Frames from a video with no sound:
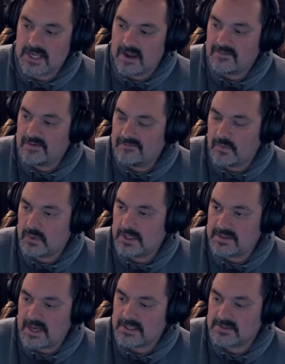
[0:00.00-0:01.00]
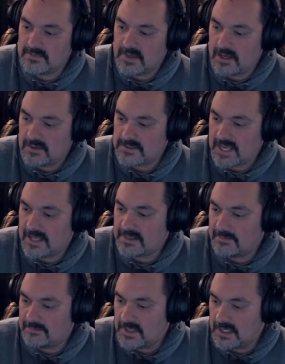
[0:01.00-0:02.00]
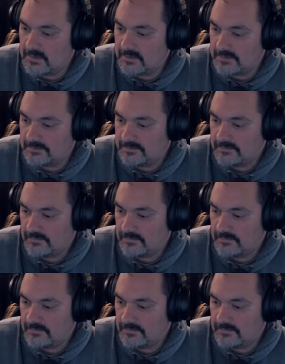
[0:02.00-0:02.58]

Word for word: every 40,000 miles at the minimum.